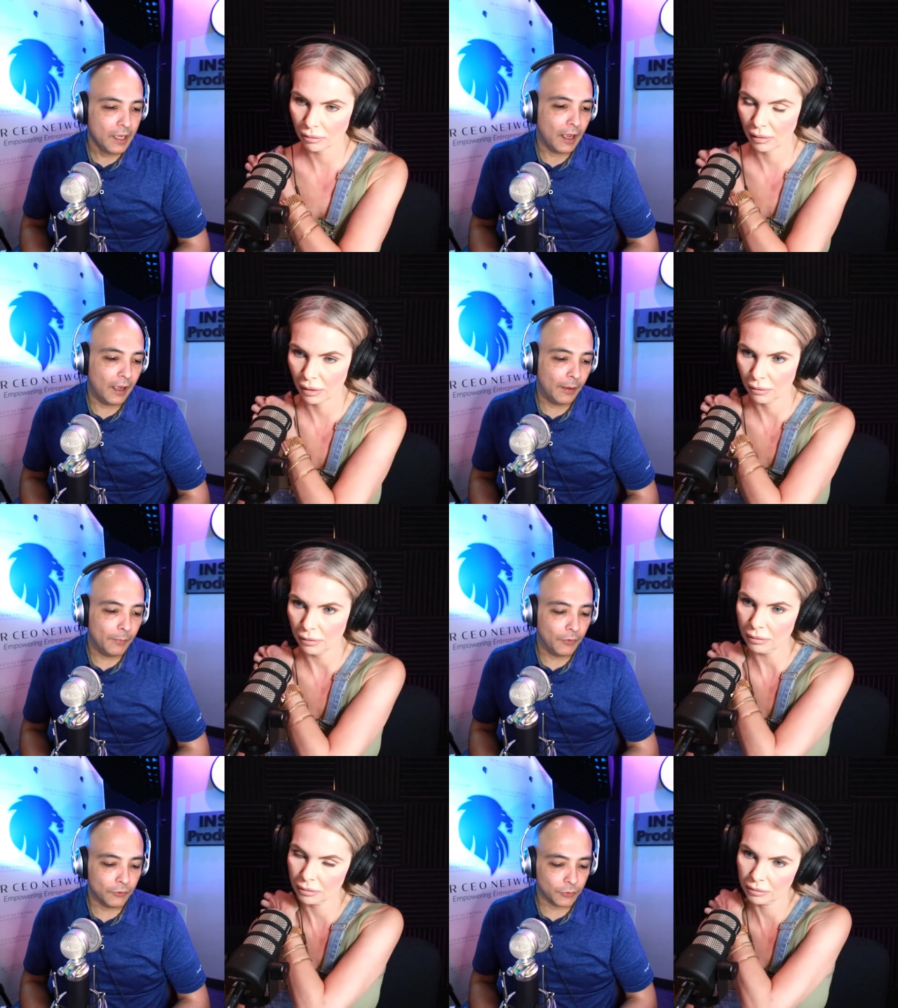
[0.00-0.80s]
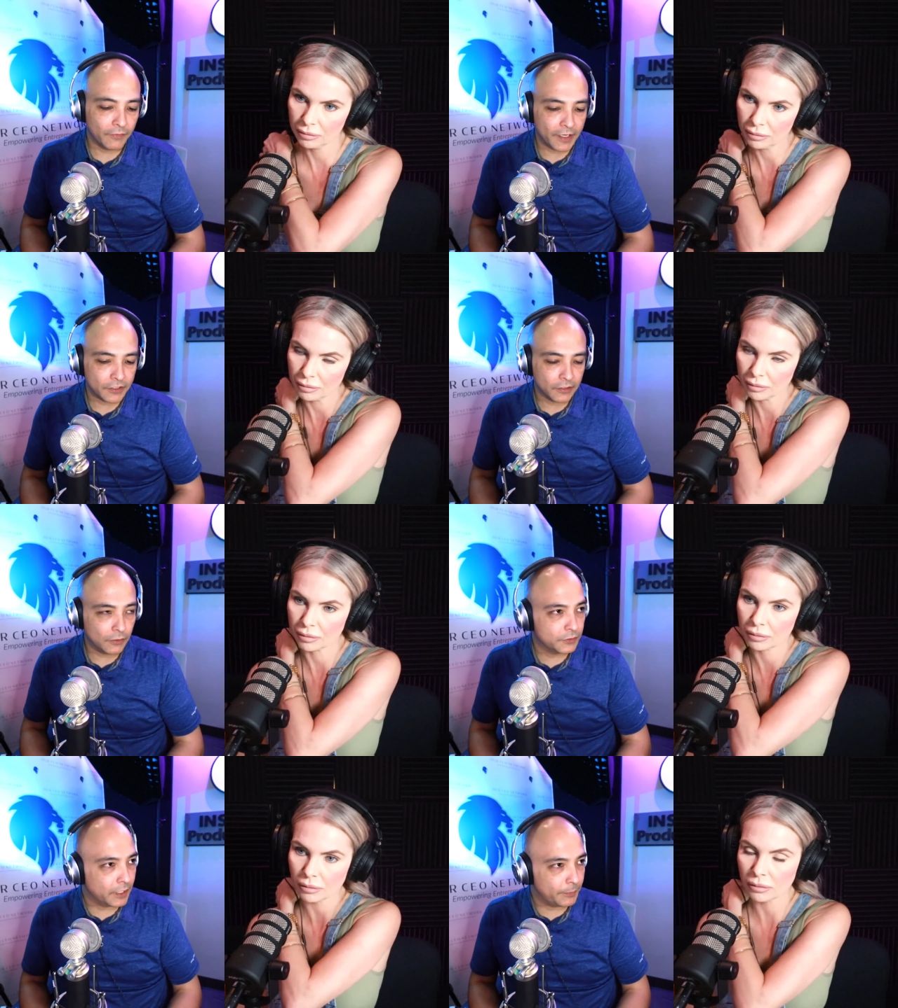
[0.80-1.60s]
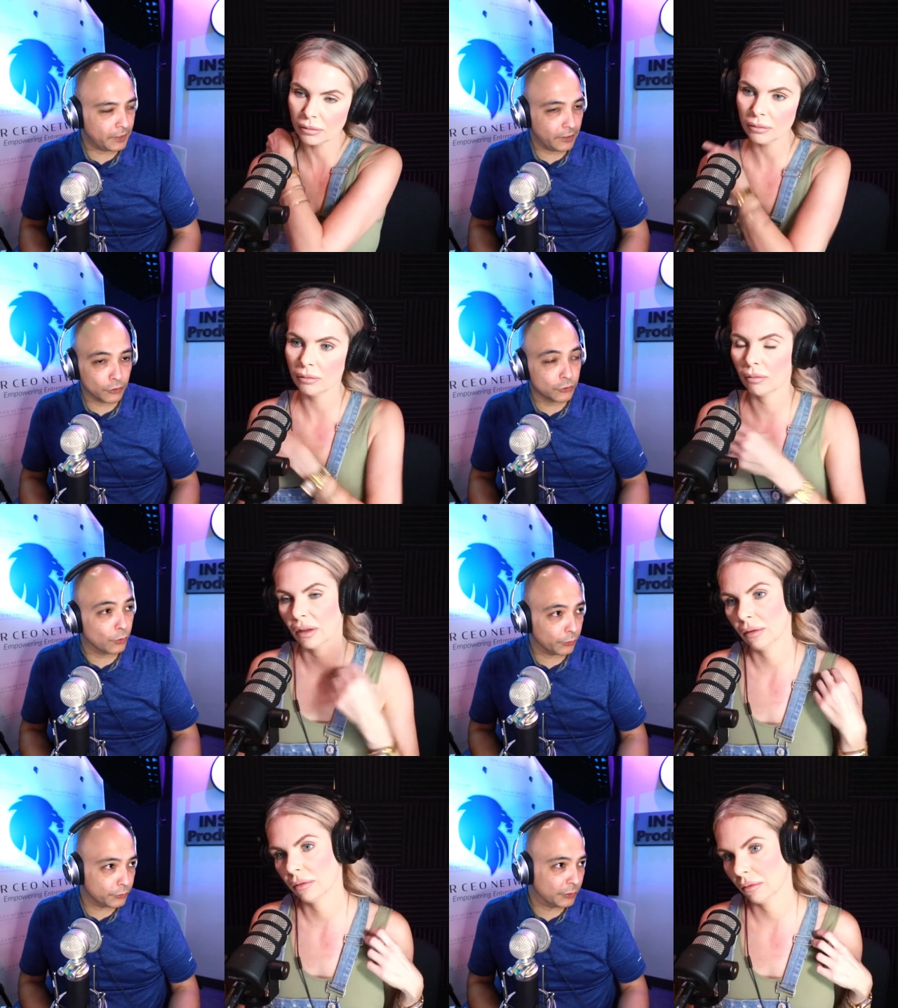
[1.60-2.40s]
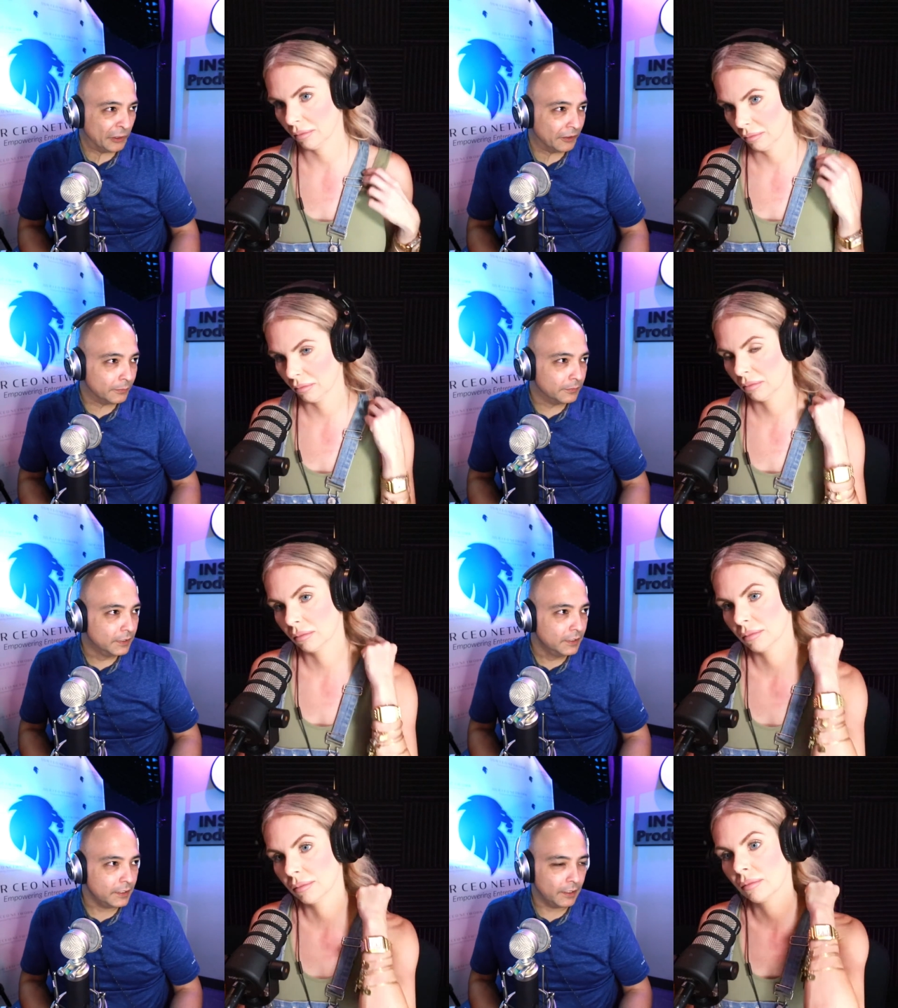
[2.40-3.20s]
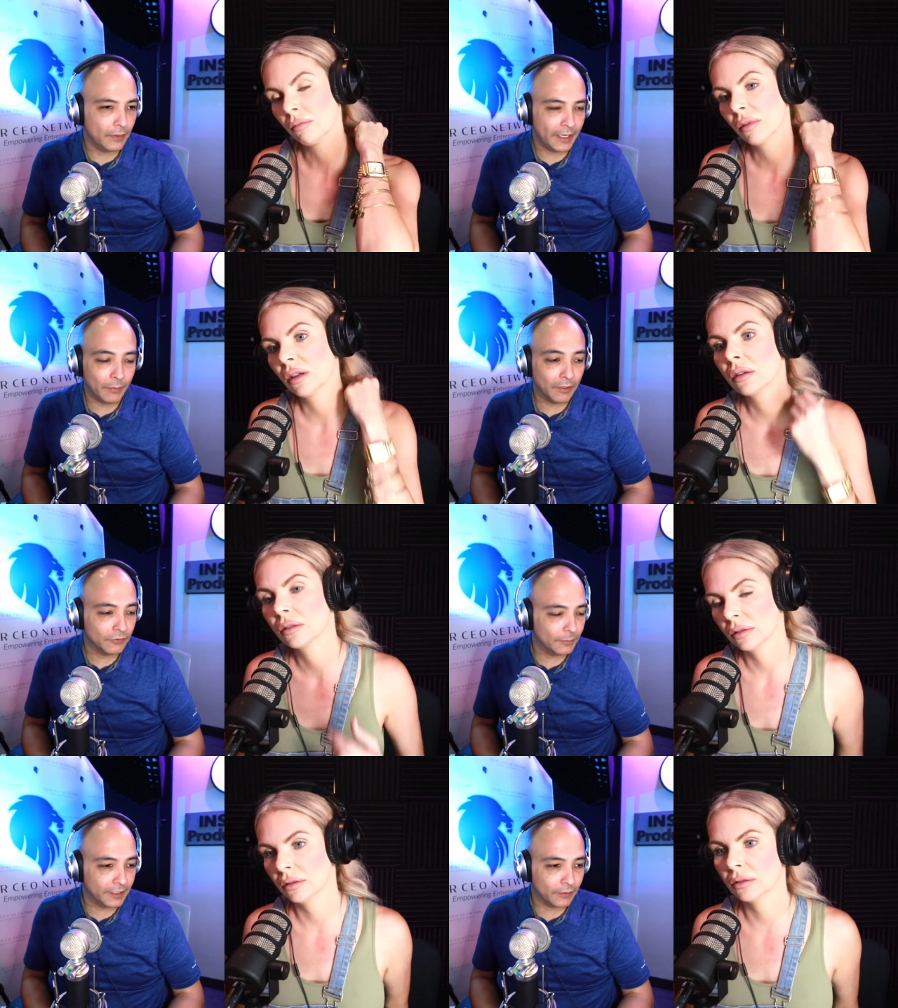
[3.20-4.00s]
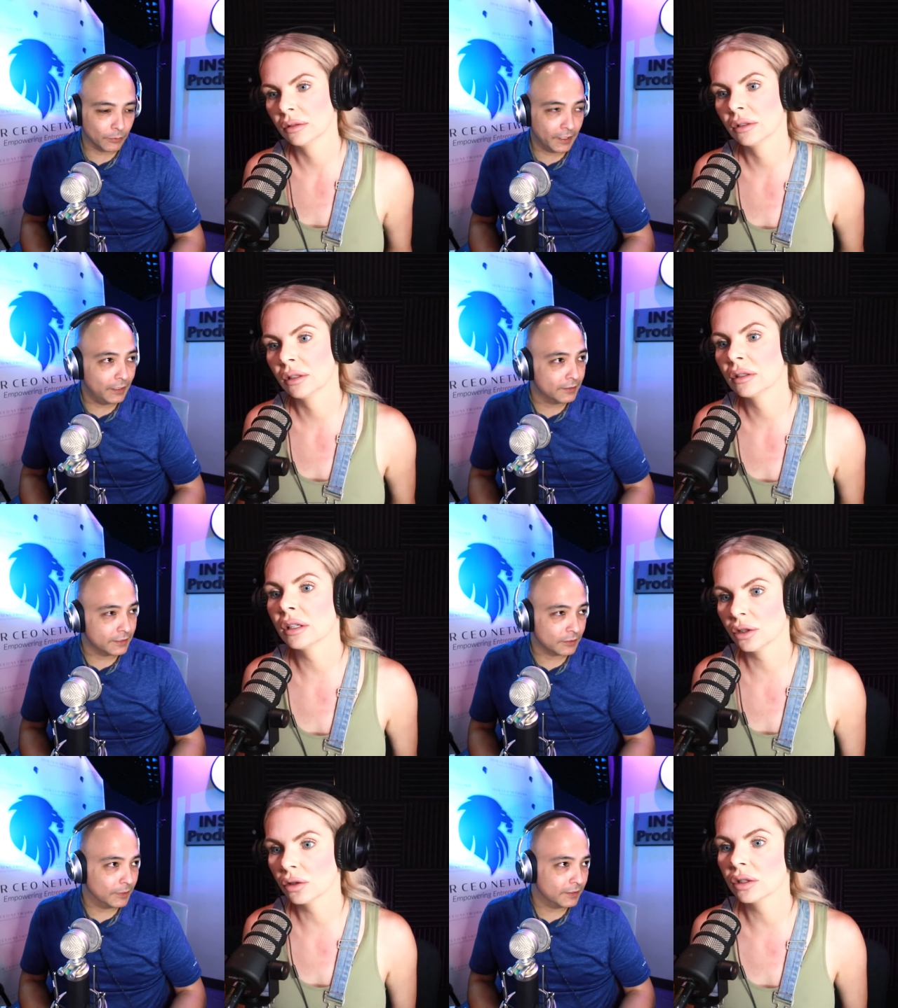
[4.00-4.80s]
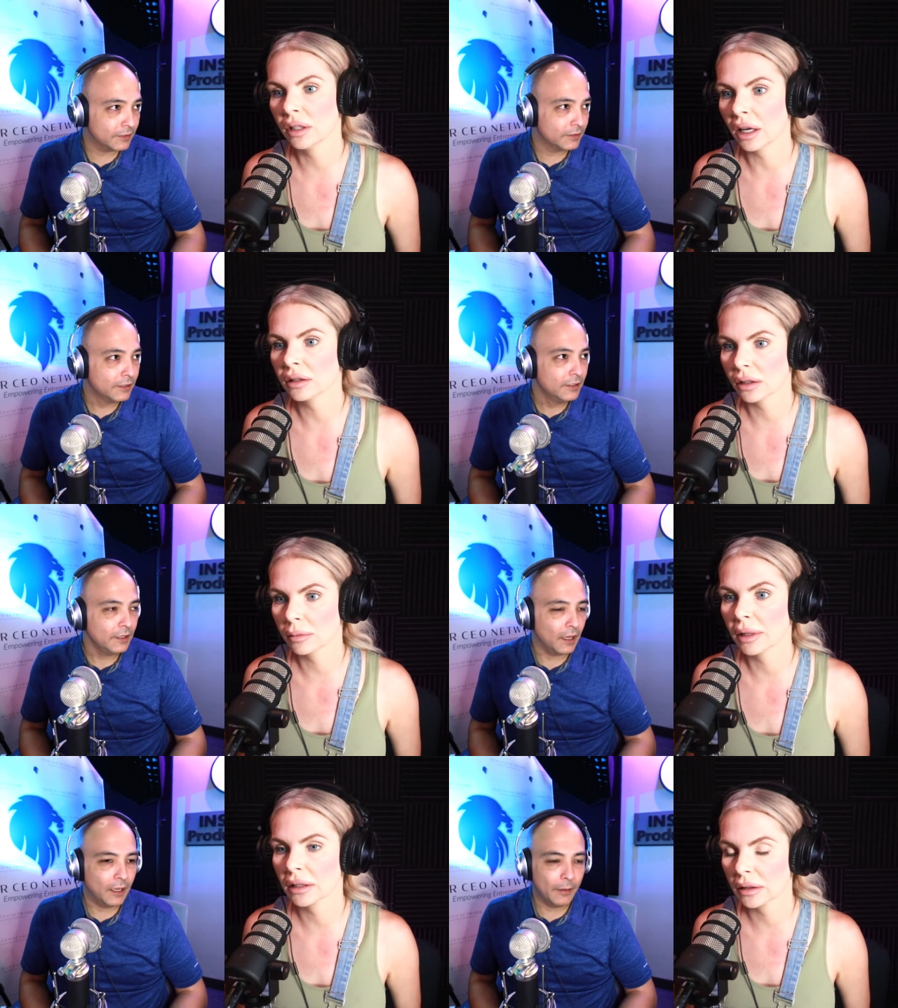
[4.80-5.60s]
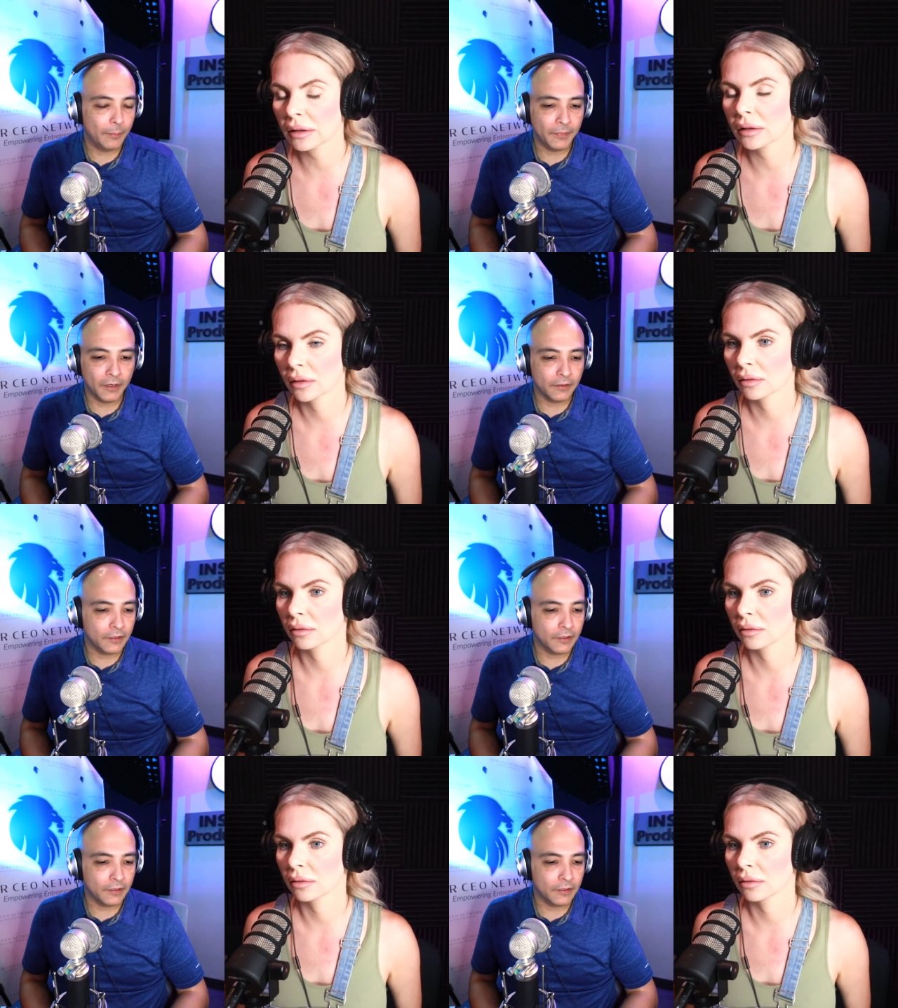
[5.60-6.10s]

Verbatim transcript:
Speaker 1: Um, those renovation loans typically are shorter term you know anywhere from like three to six it's months. Usually, yeah, six um, months. The